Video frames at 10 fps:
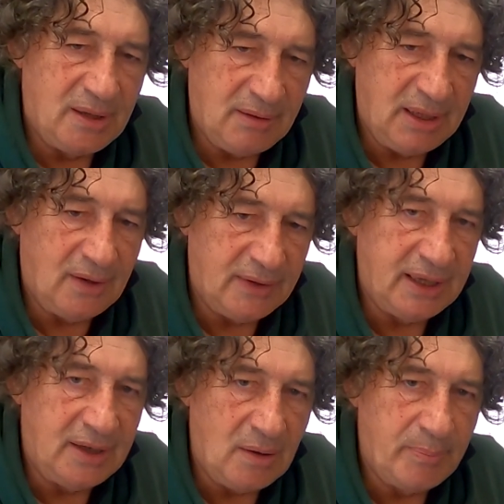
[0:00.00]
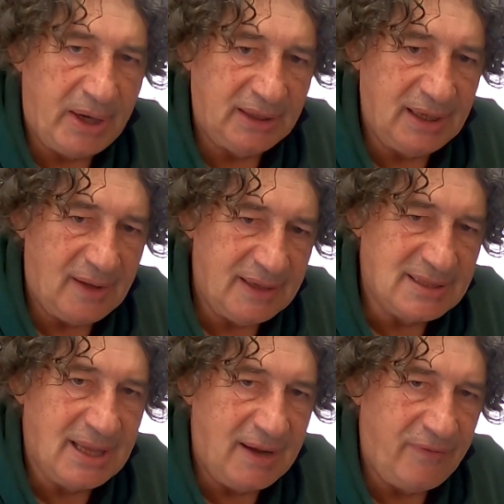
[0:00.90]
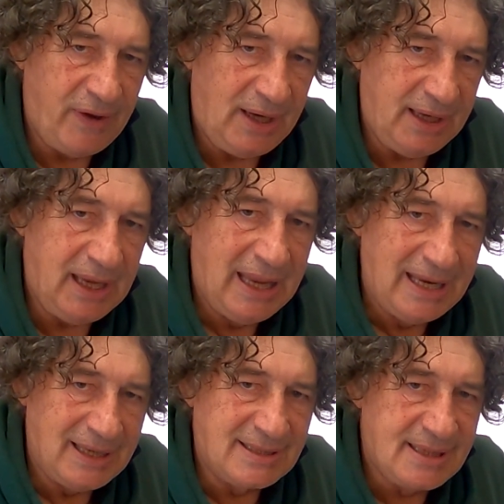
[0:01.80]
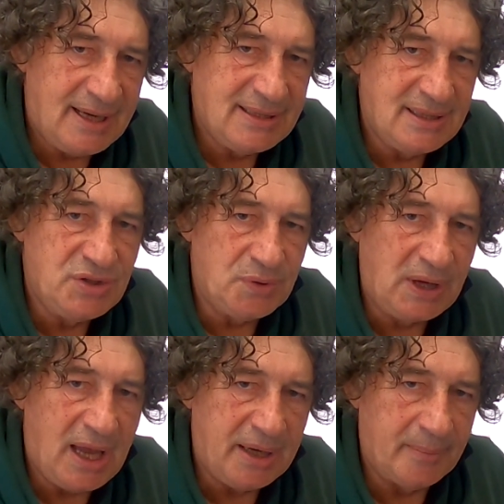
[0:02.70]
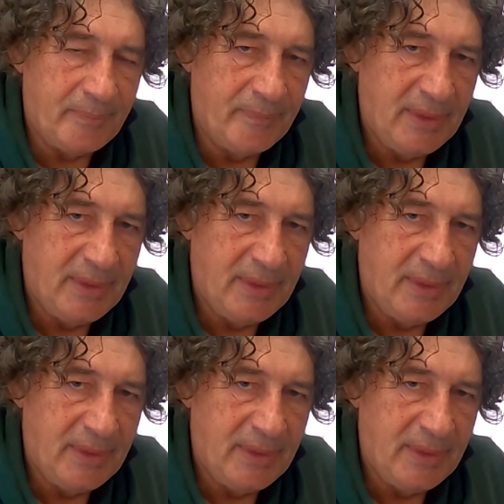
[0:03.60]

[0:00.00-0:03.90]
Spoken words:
That they don't break down. They stay fairly the size that you cut them.